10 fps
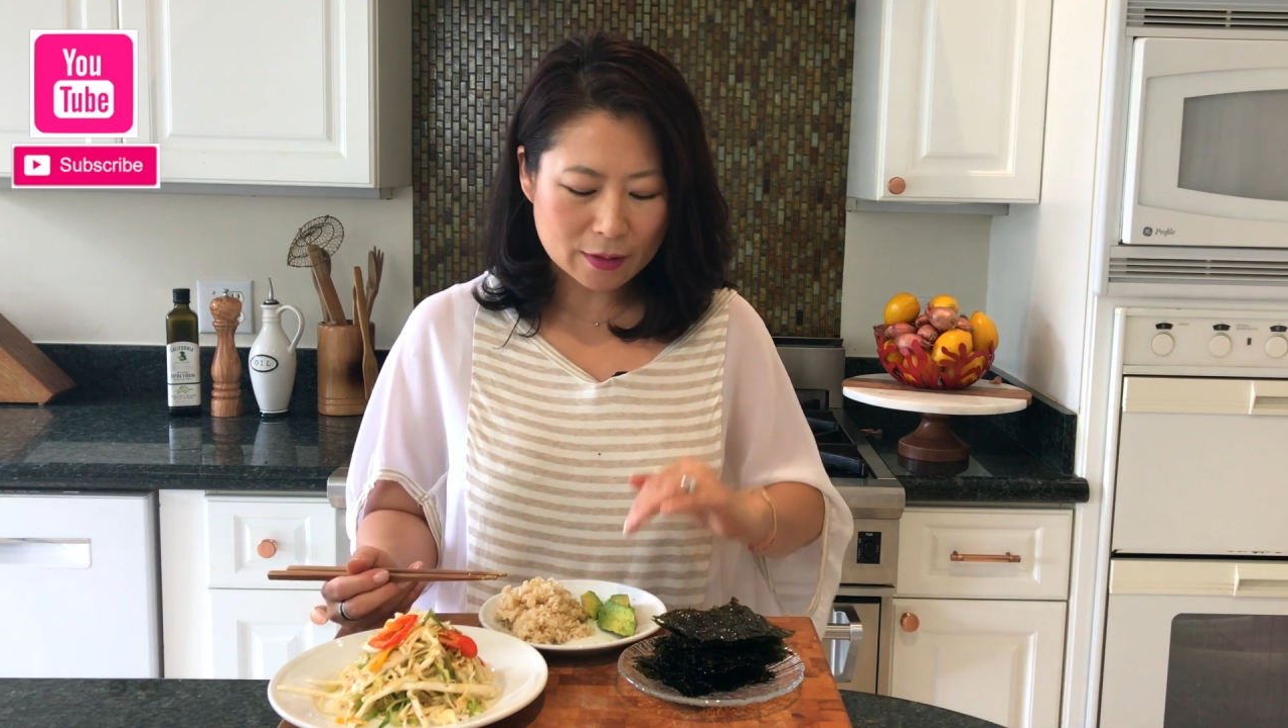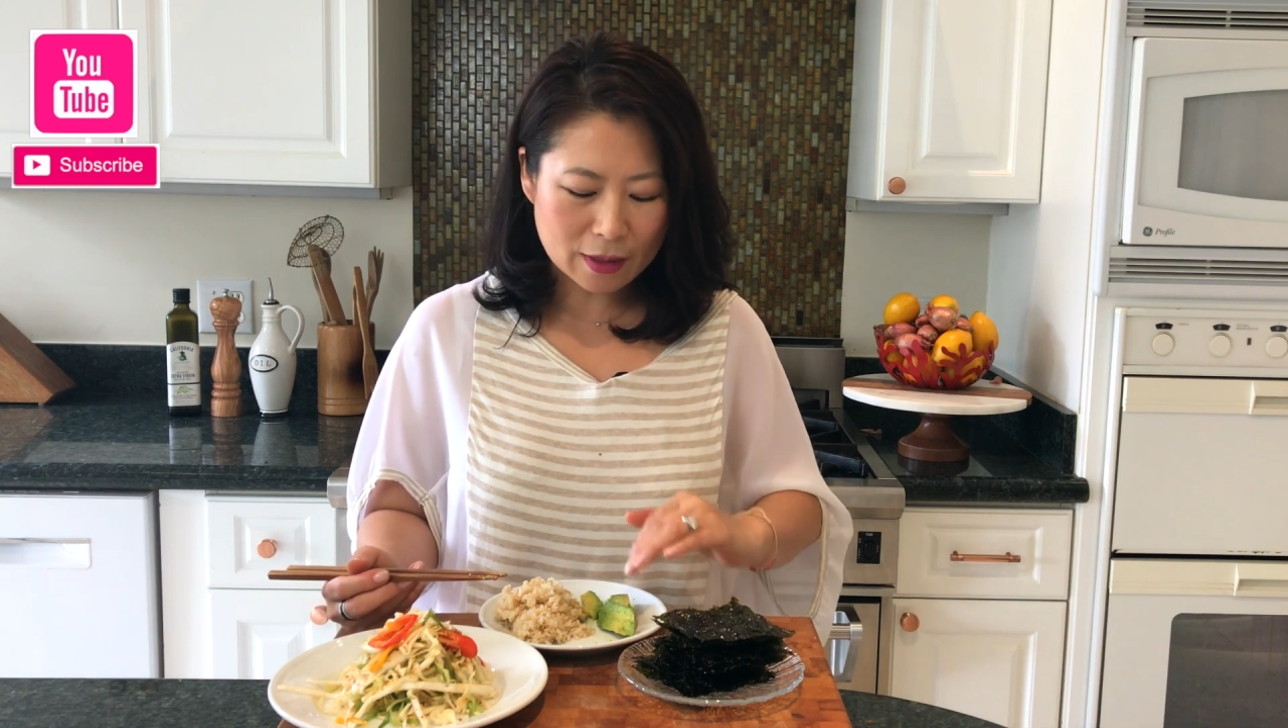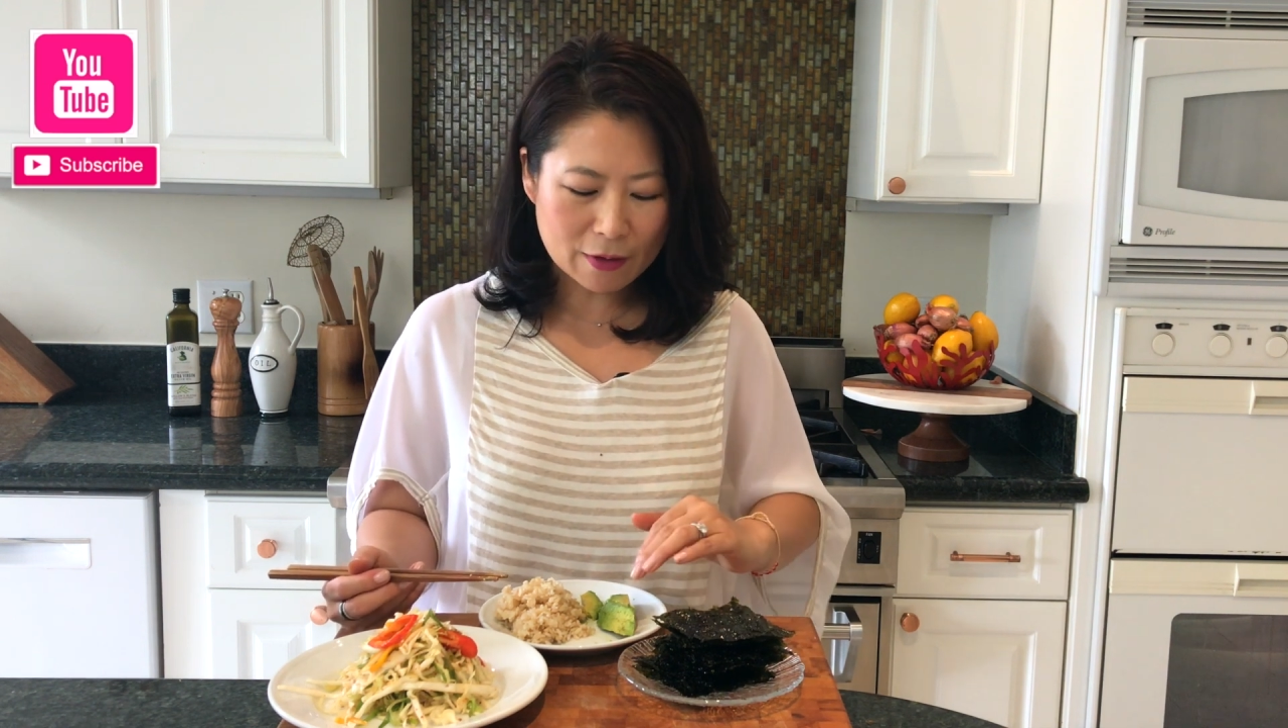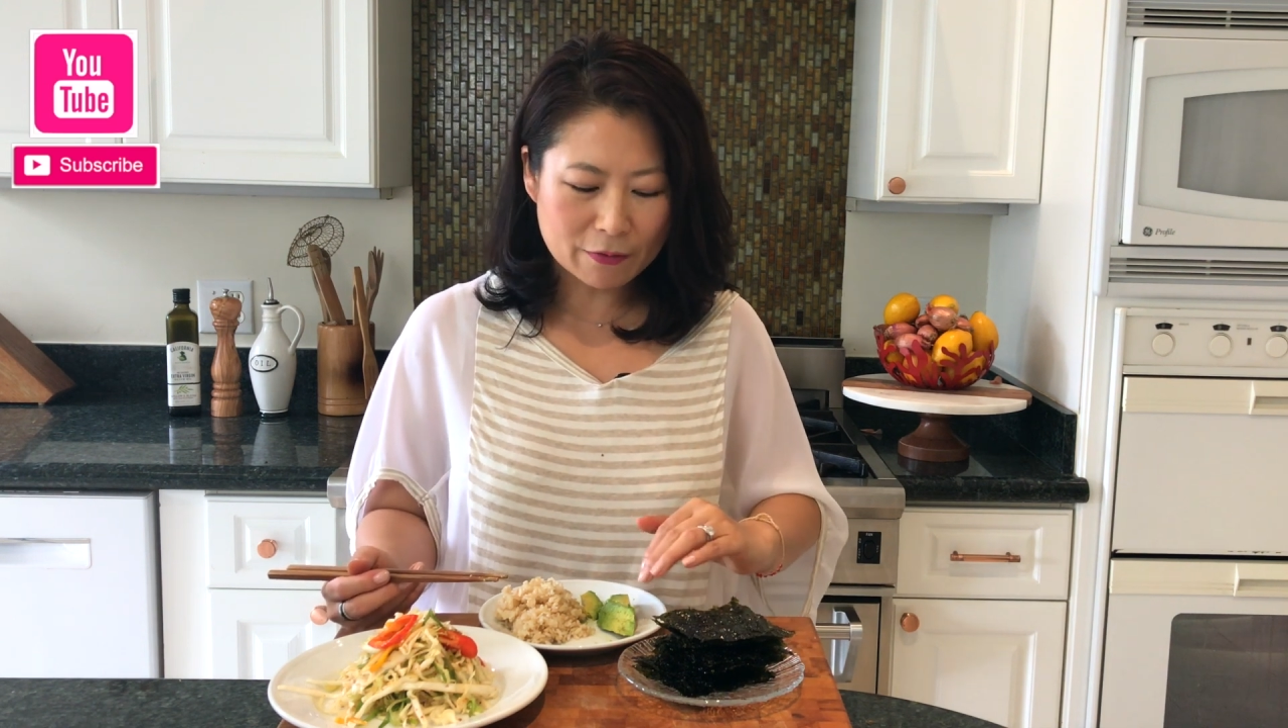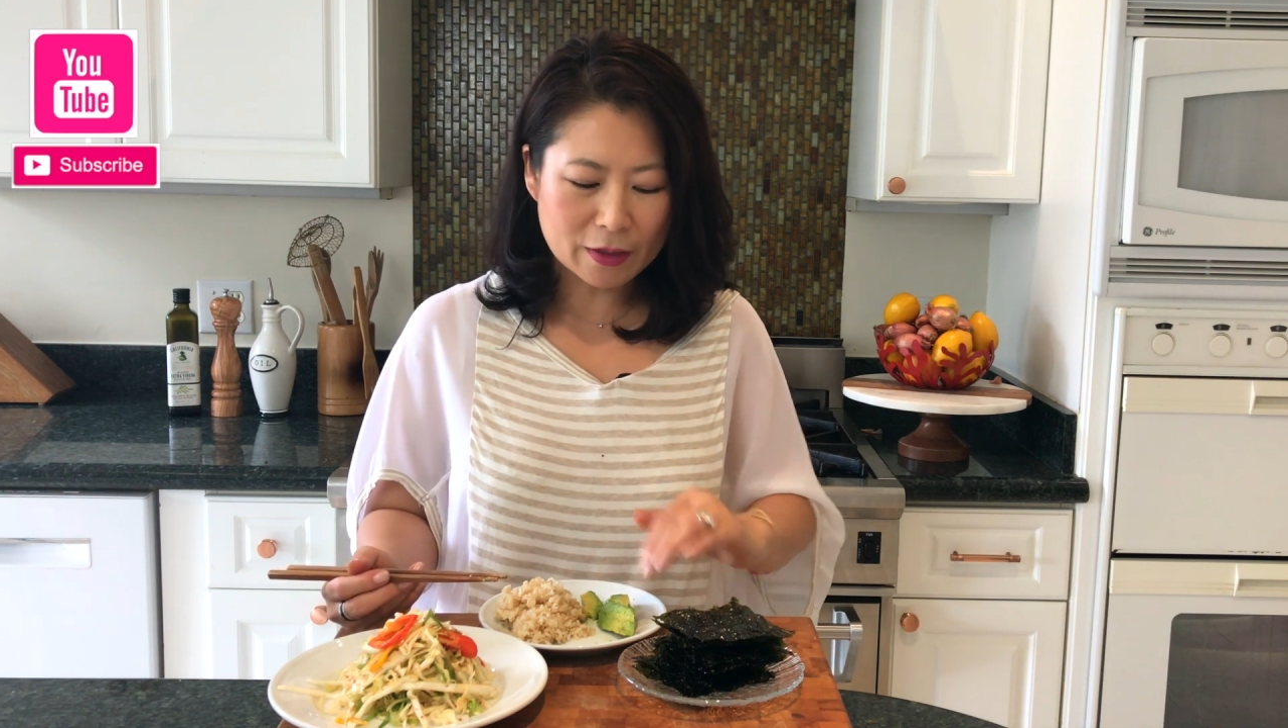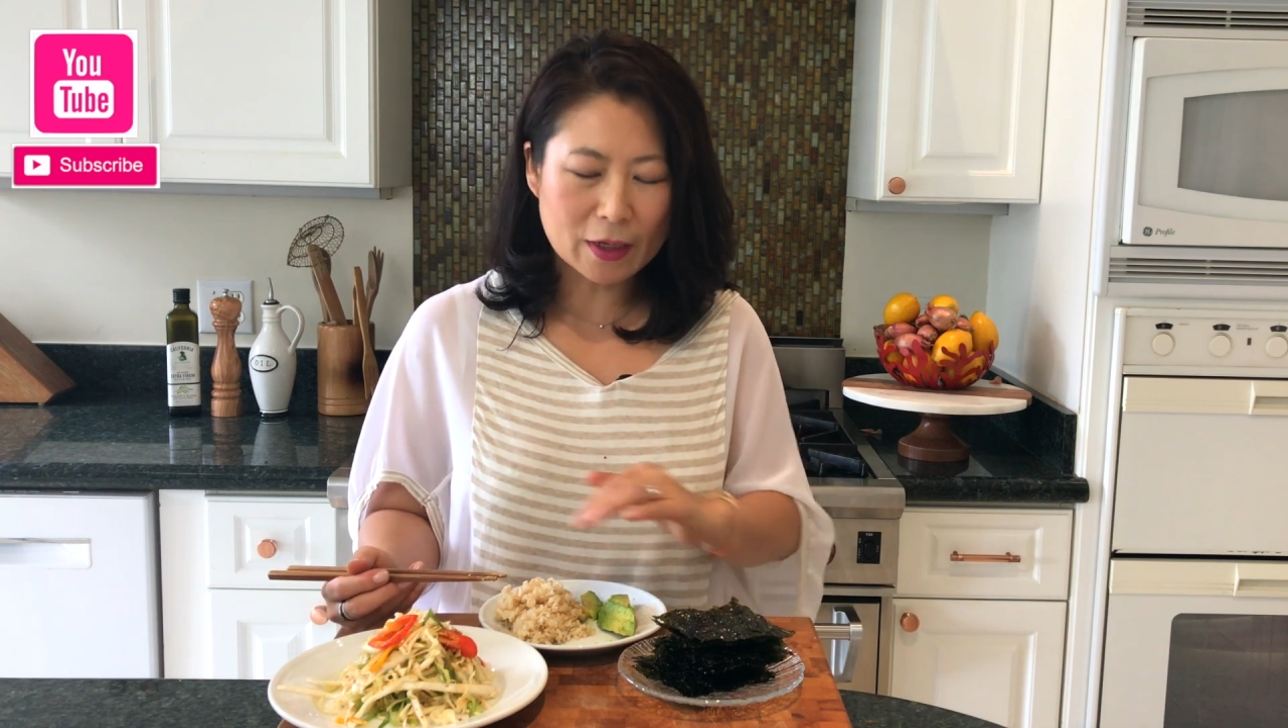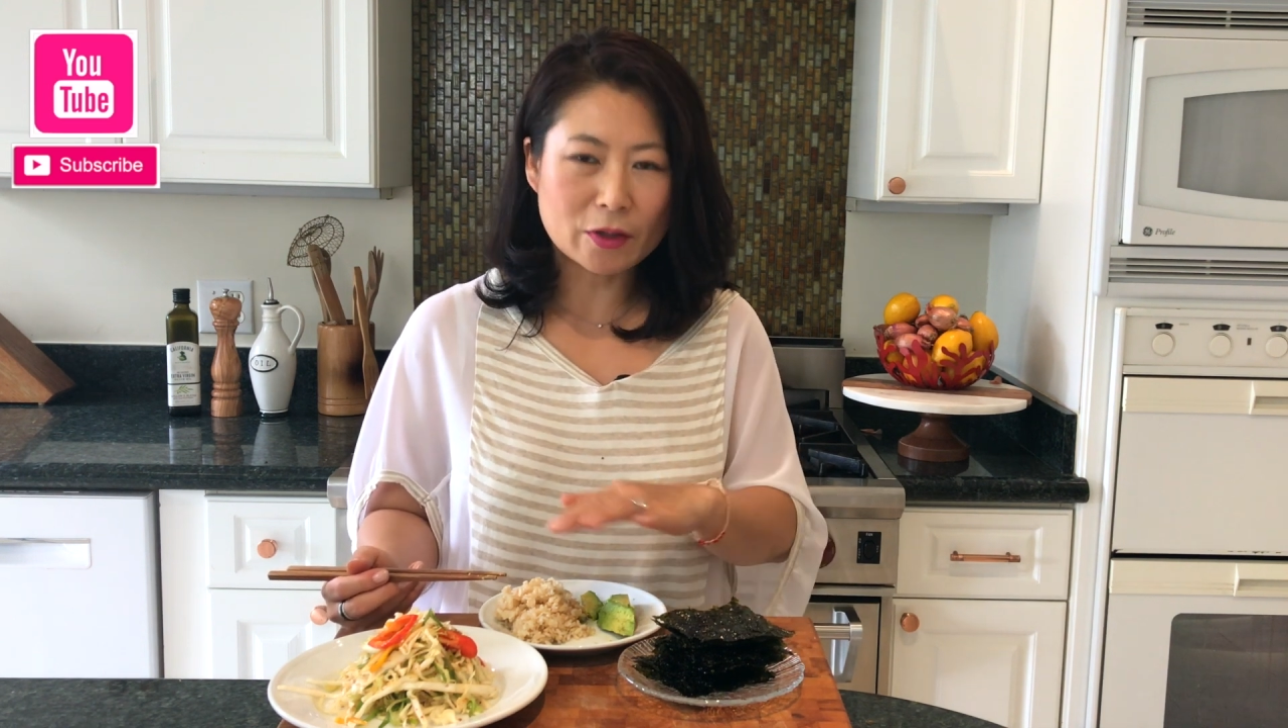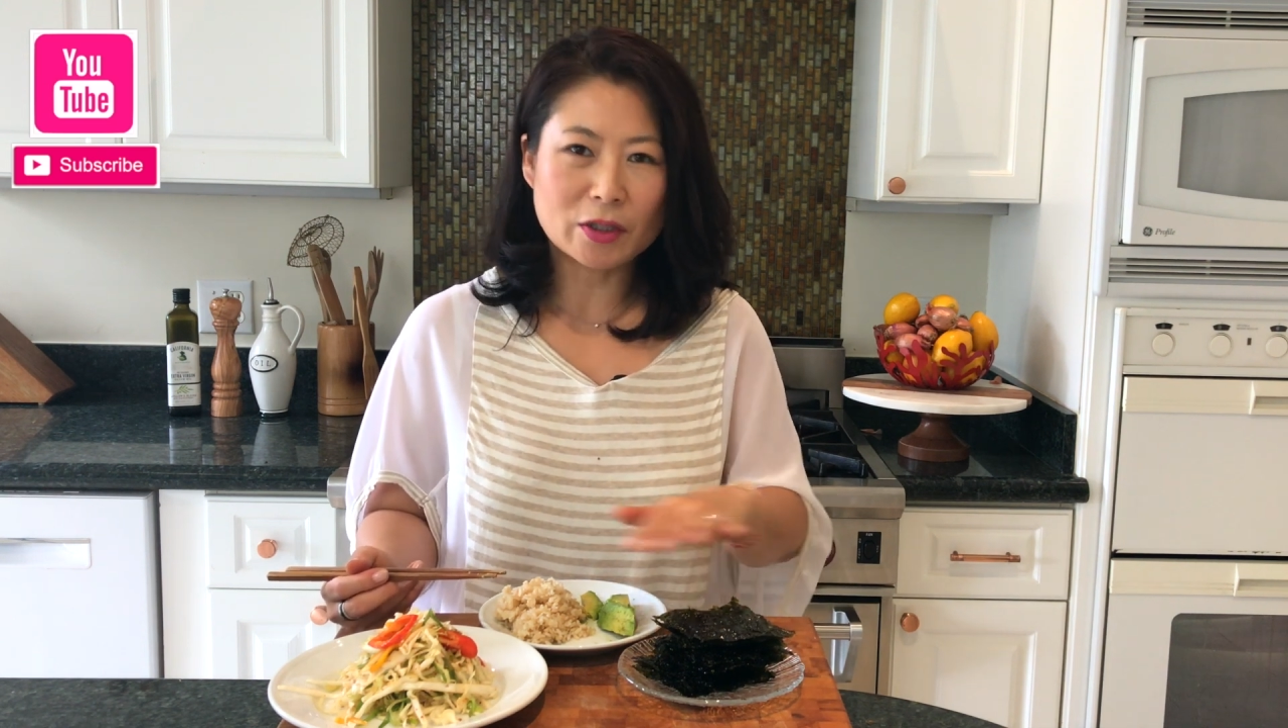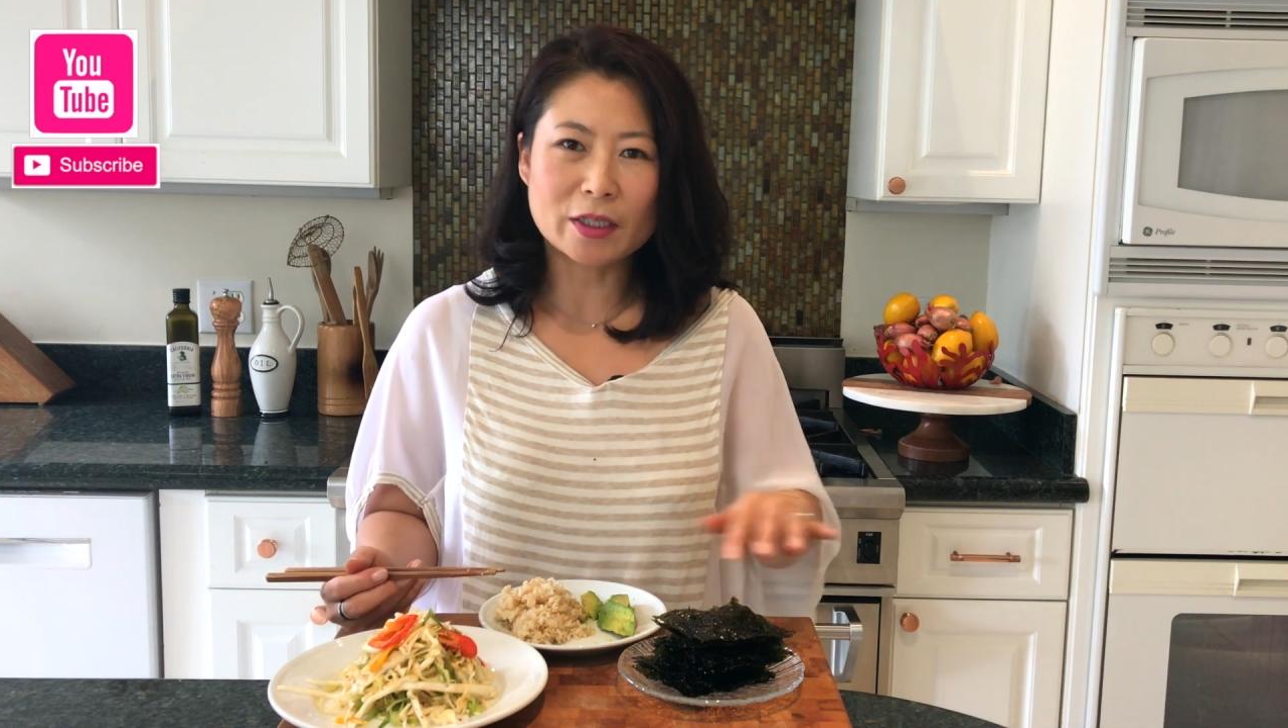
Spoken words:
and the avocado